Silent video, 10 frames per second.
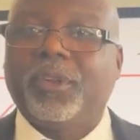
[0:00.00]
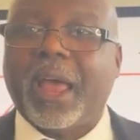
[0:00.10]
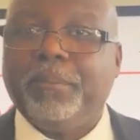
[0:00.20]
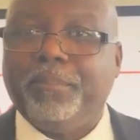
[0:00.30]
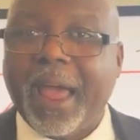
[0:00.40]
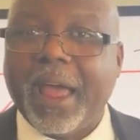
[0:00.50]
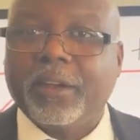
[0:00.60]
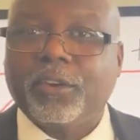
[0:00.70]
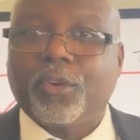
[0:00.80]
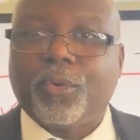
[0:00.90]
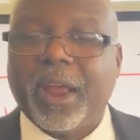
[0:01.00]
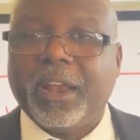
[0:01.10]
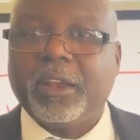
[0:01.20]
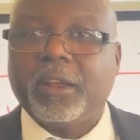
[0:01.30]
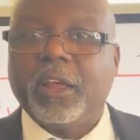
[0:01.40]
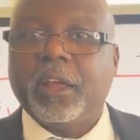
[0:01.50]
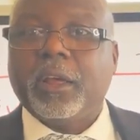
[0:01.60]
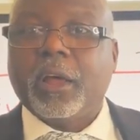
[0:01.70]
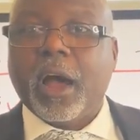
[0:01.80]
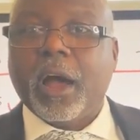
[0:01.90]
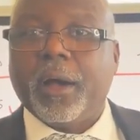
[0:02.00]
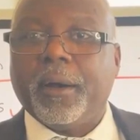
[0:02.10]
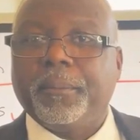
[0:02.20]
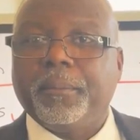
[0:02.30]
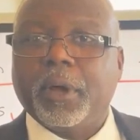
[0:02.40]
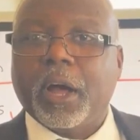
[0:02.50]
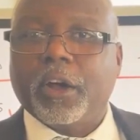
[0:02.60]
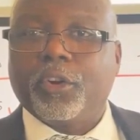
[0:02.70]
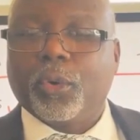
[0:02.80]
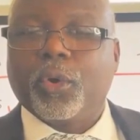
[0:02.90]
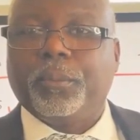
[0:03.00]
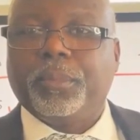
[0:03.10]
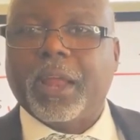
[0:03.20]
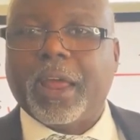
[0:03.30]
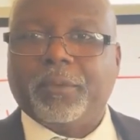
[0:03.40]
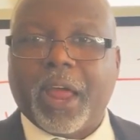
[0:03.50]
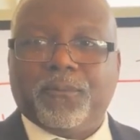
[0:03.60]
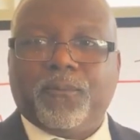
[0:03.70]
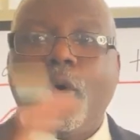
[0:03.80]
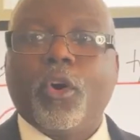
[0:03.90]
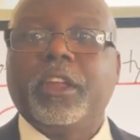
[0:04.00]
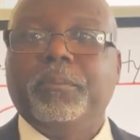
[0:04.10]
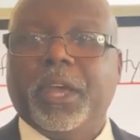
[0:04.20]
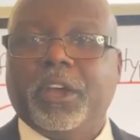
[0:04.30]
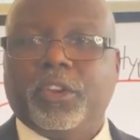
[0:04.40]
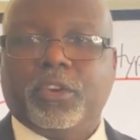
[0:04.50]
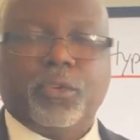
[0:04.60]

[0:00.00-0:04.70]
that bad credit group, that 40 million